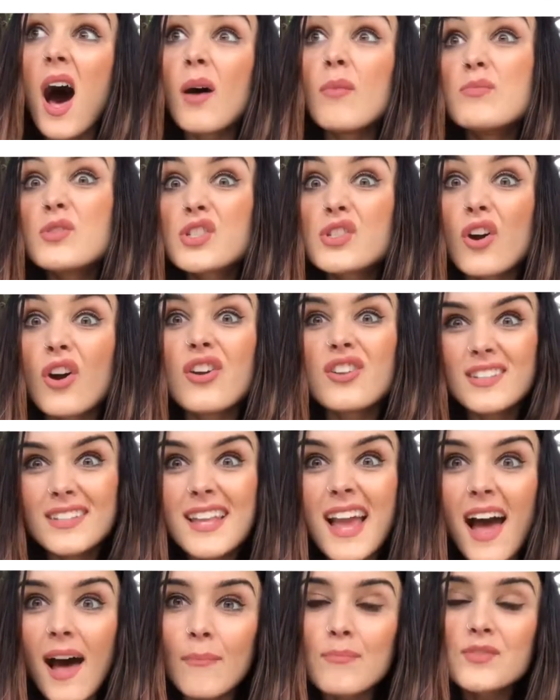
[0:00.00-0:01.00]
So
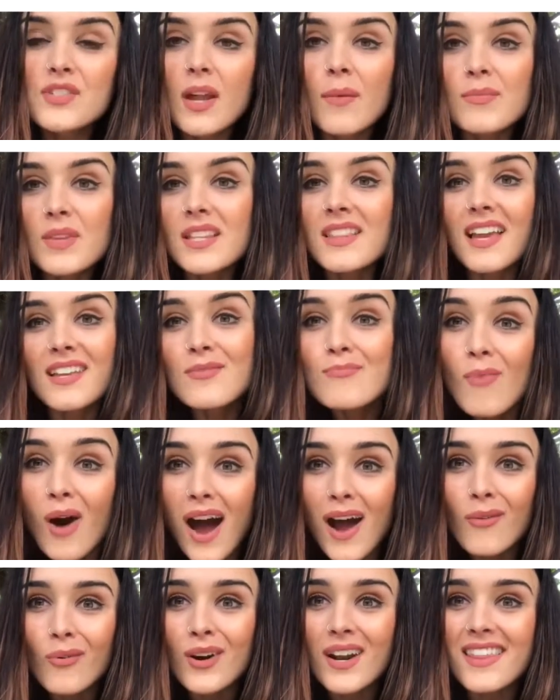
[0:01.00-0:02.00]
yeah, something that you
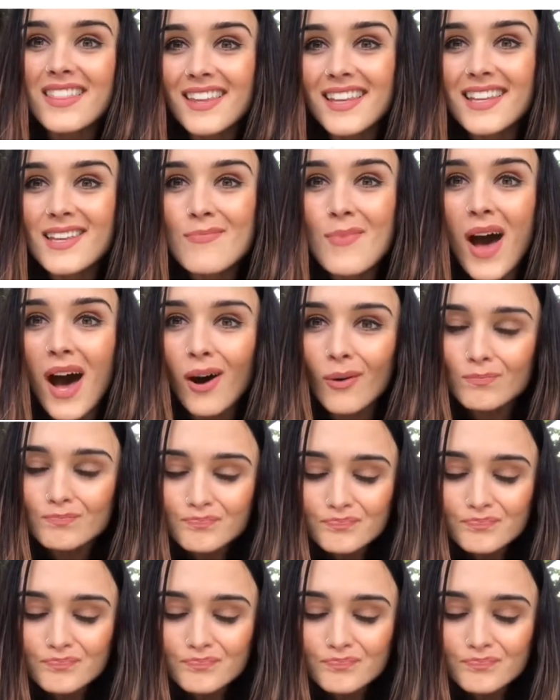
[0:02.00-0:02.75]
might want to think about.